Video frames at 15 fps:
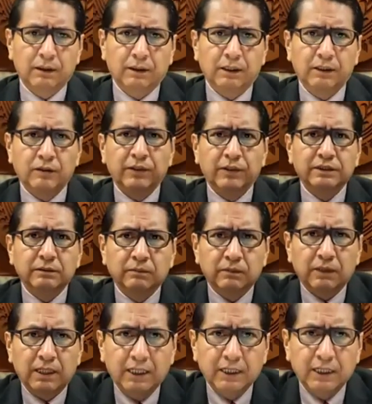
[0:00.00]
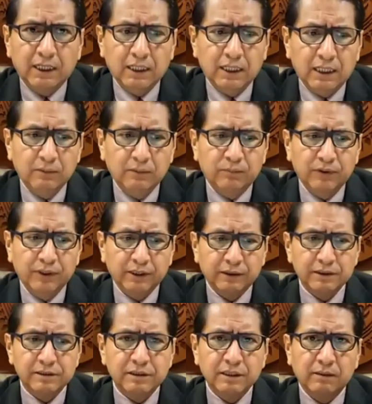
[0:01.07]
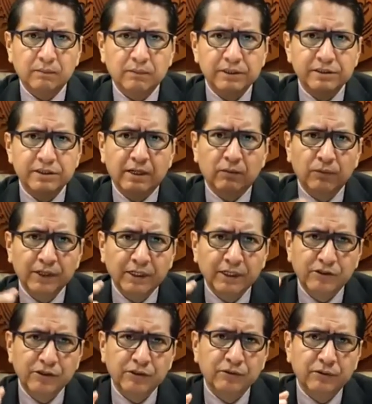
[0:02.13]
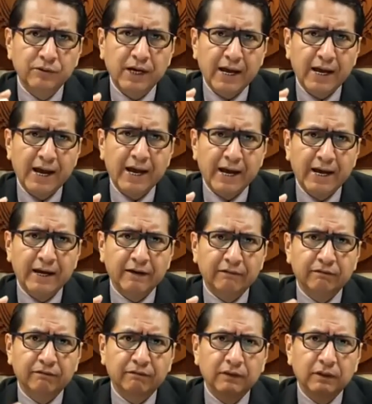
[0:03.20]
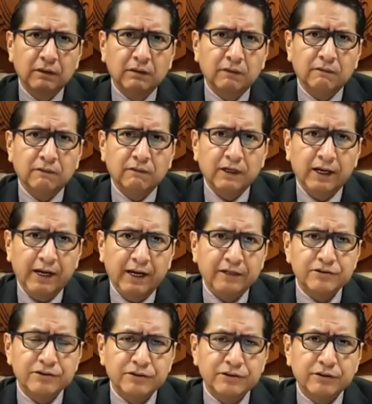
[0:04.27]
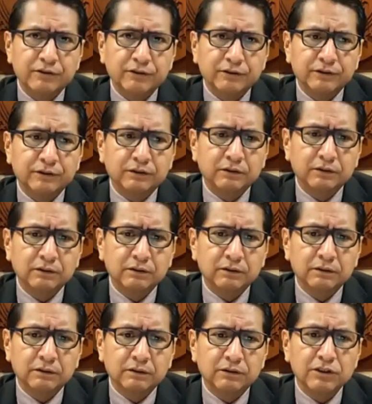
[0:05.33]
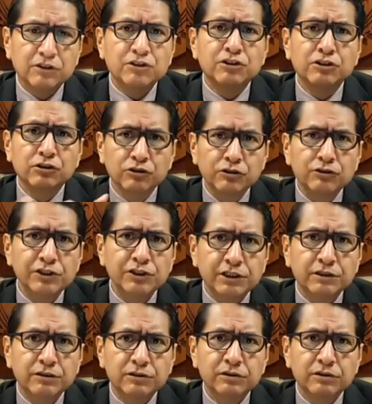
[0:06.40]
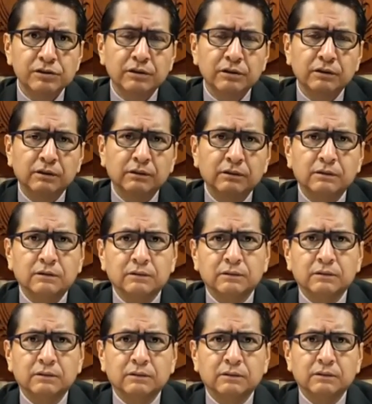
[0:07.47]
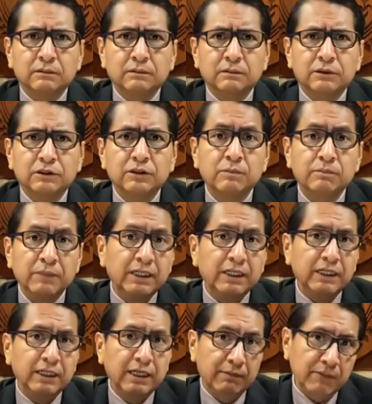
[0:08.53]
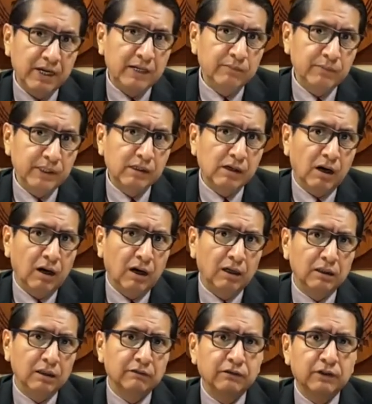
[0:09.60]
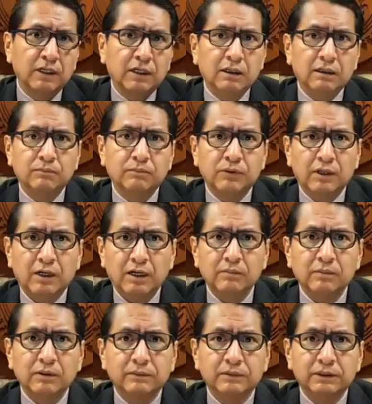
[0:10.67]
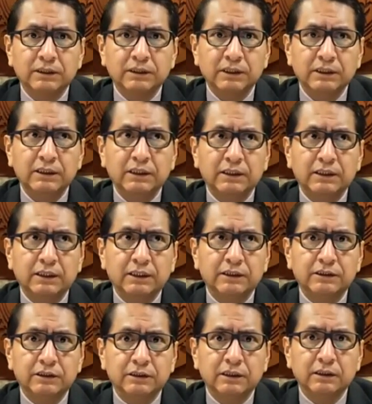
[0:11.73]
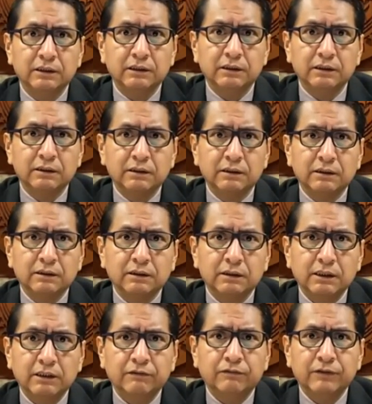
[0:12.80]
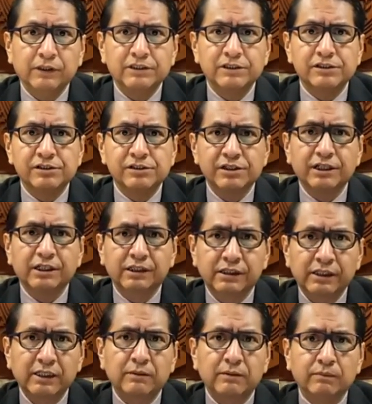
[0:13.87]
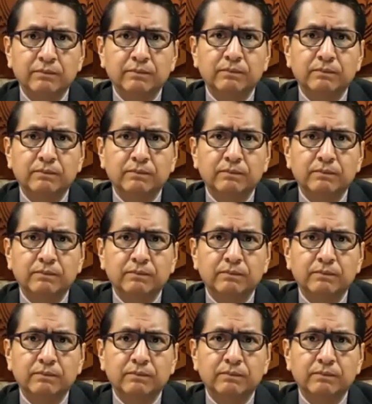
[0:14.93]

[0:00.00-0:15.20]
And the reason why I, bring this up is that we do have the answers, the solutions to many and maybe all of our problems in Indian country if we just dig deep